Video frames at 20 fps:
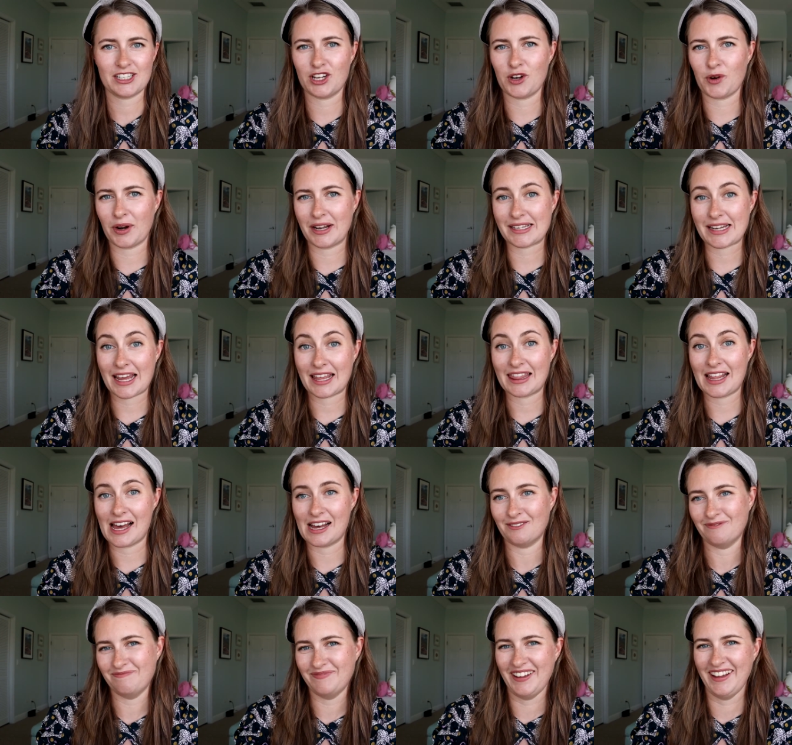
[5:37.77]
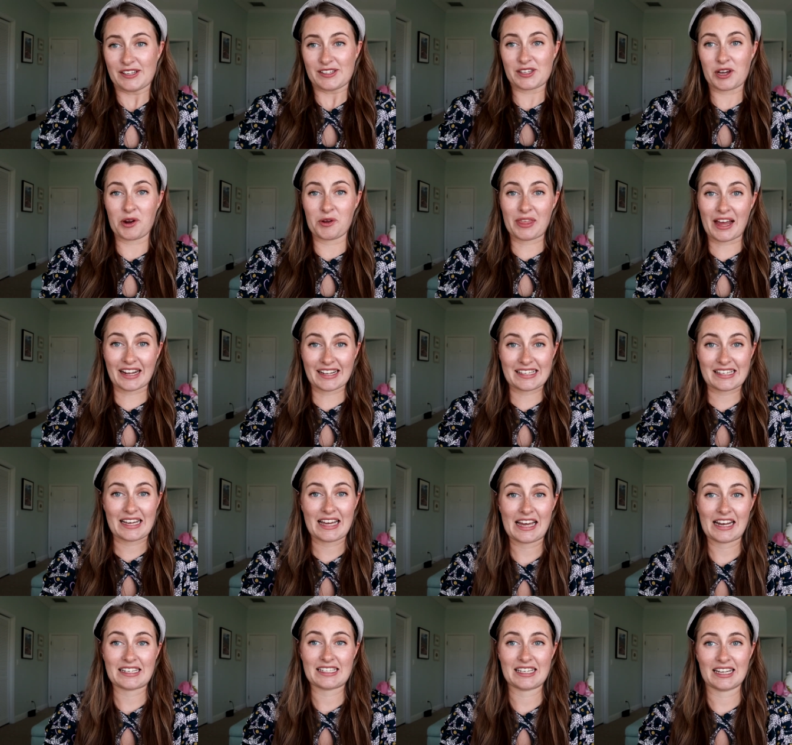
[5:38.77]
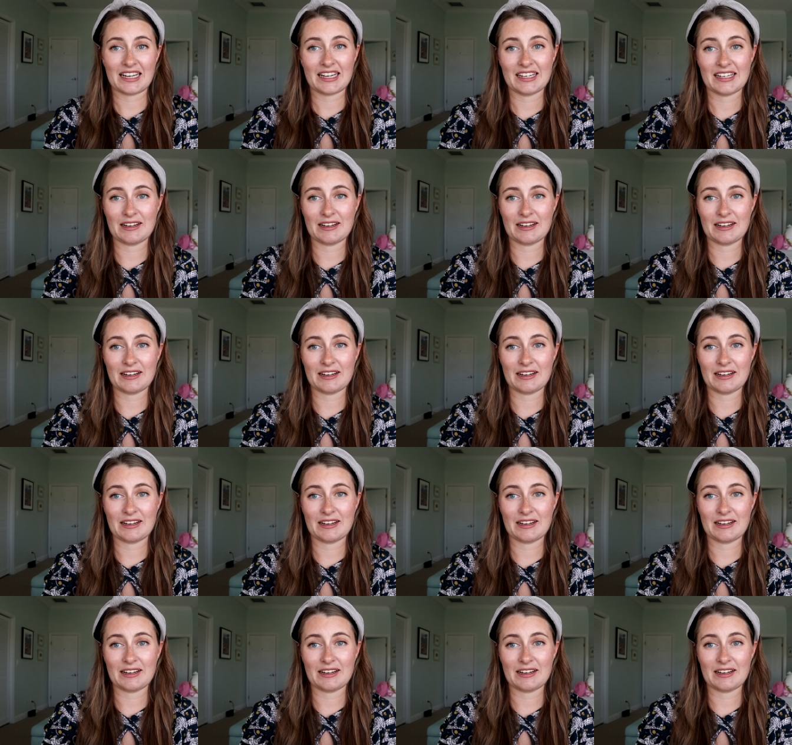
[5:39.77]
go on a date there. So that's it.